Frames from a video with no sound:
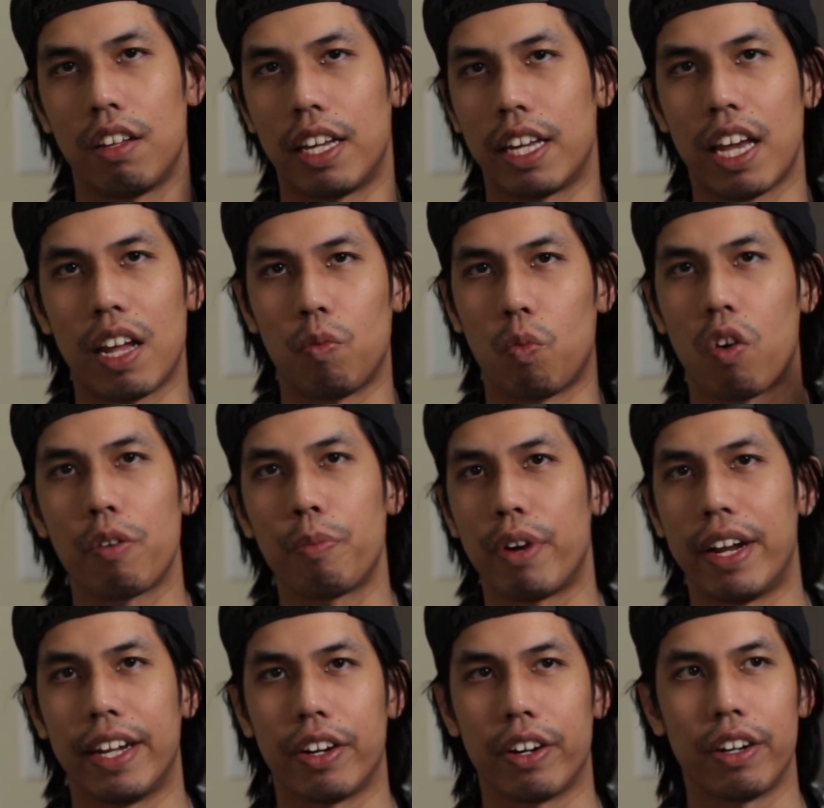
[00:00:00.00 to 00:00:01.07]

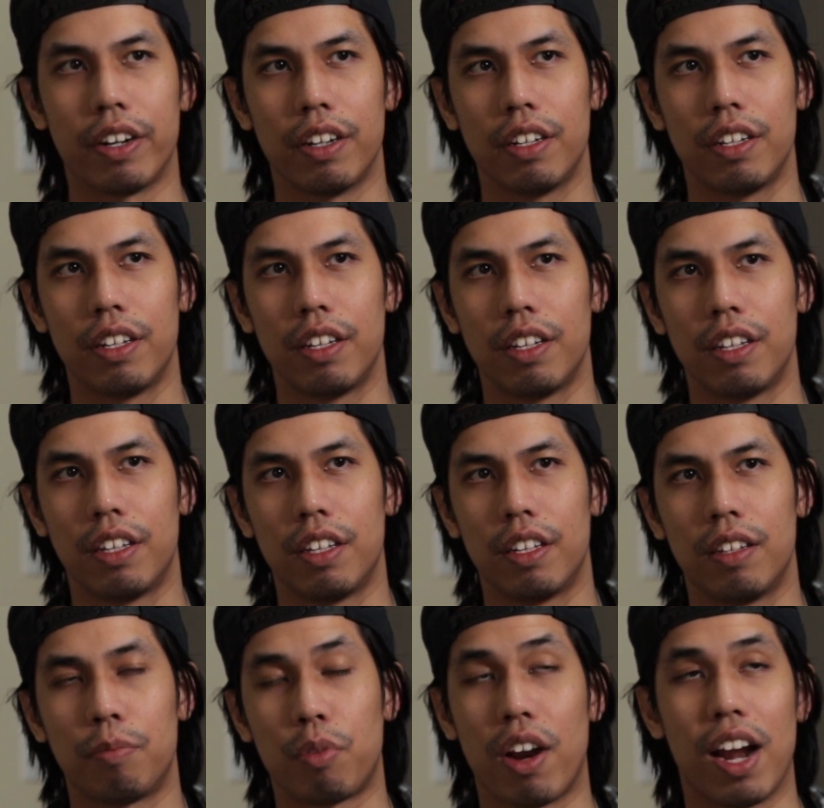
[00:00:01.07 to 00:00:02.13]
Warbreaker.
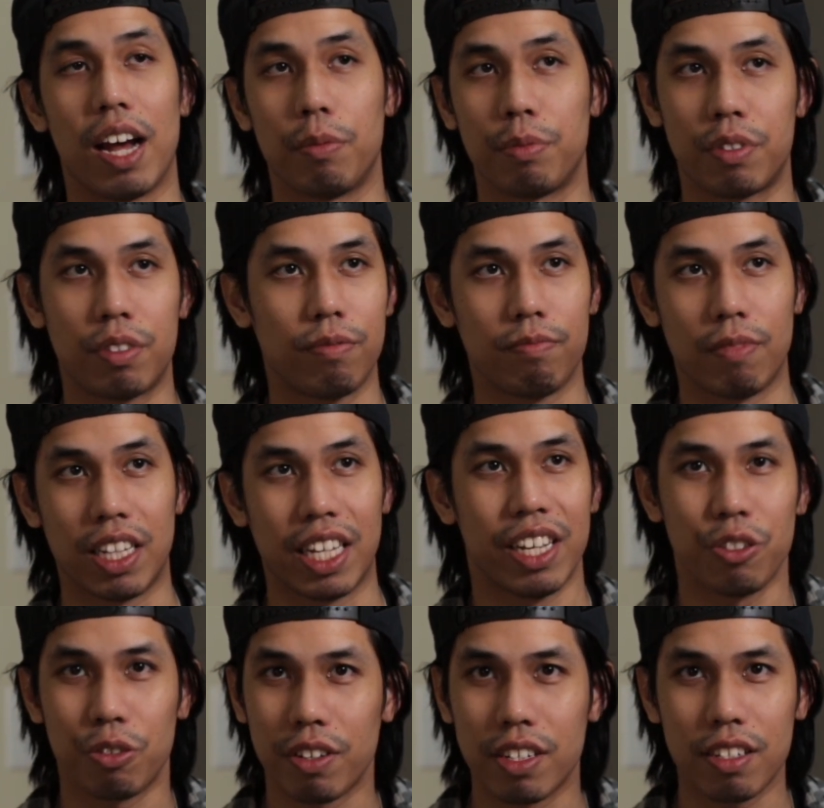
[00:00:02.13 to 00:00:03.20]
Perhaps
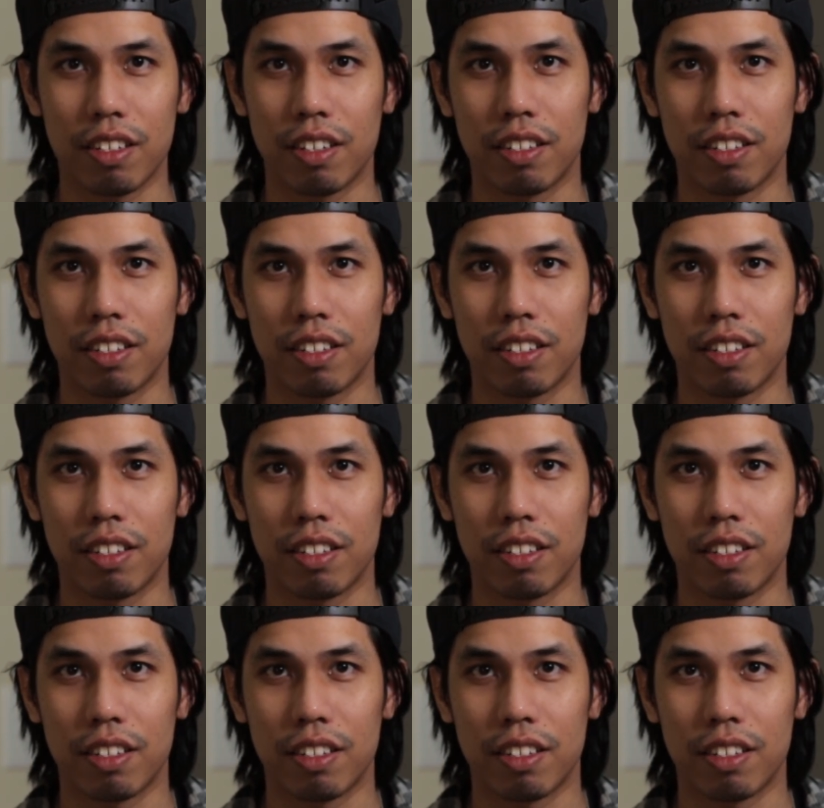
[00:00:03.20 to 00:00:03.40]
Elantris,